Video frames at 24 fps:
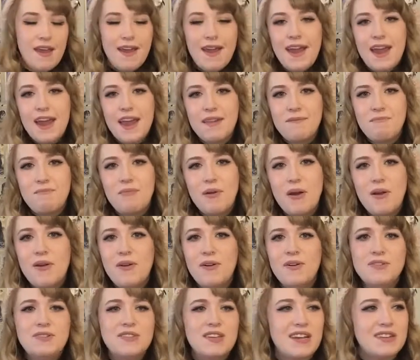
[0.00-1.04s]
pet
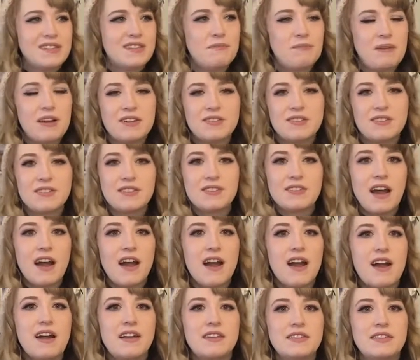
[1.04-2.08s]
bows, lots of pairs of
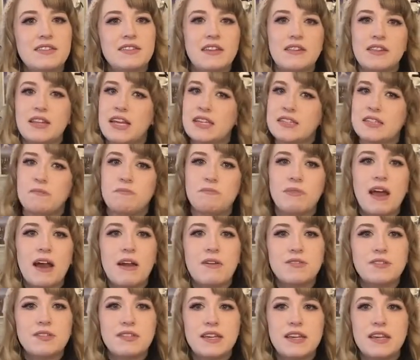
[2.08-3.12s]
socks, lots of
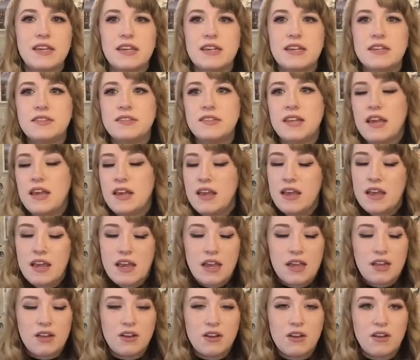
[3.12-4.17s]
blouses,
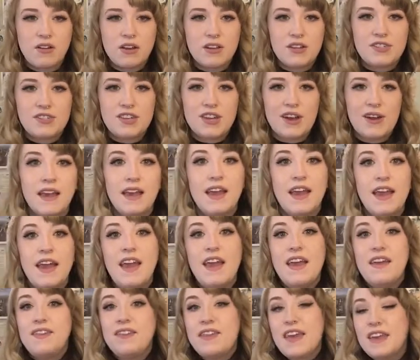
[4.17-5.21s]
you're all good to go.
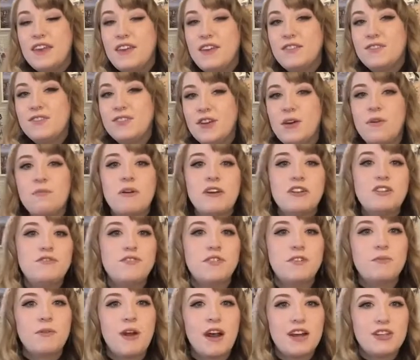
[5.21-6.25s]
Thank you so much
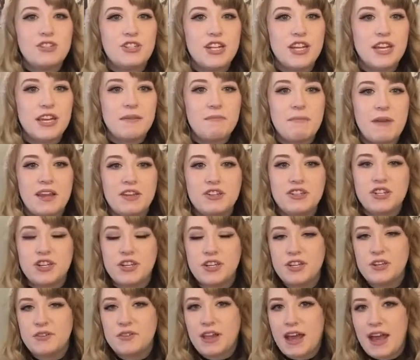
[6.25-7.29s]
for watching. Make sure
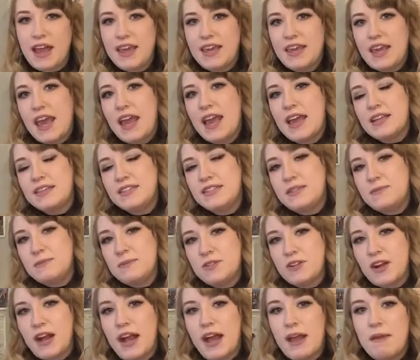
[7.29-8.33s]
you like and
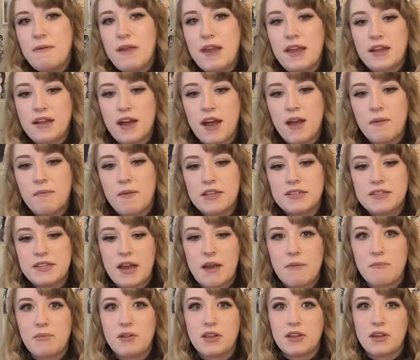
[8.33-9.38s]
subscribe and comment
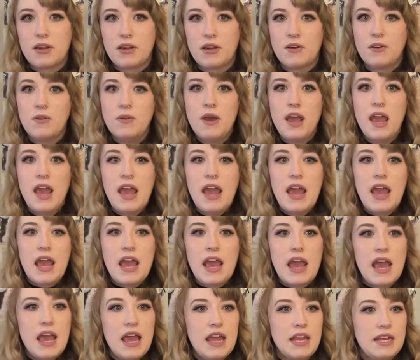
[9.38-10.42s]
down below
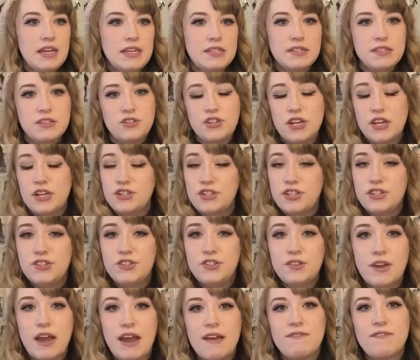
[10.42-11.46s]
any suggestions
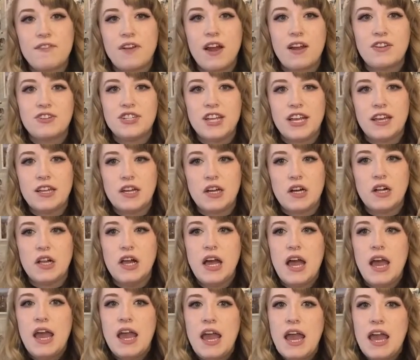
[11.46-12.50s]
you have for our channel.
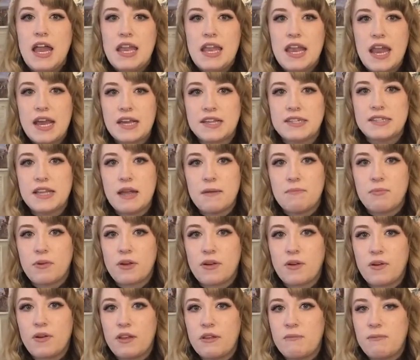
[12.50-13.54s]
Next up, we're
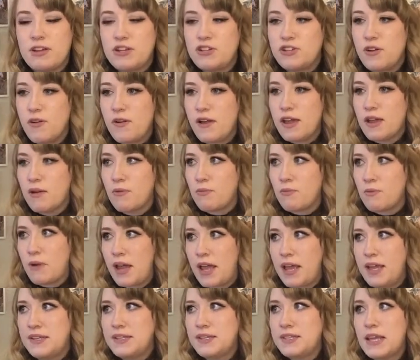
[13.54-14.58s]
going to be showing
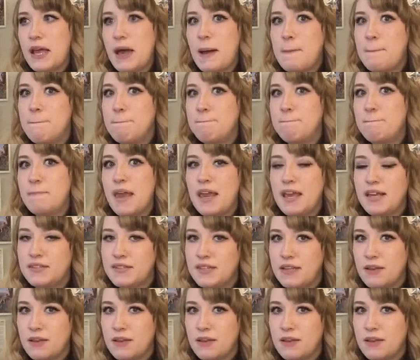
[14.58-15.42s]
Ray's amazing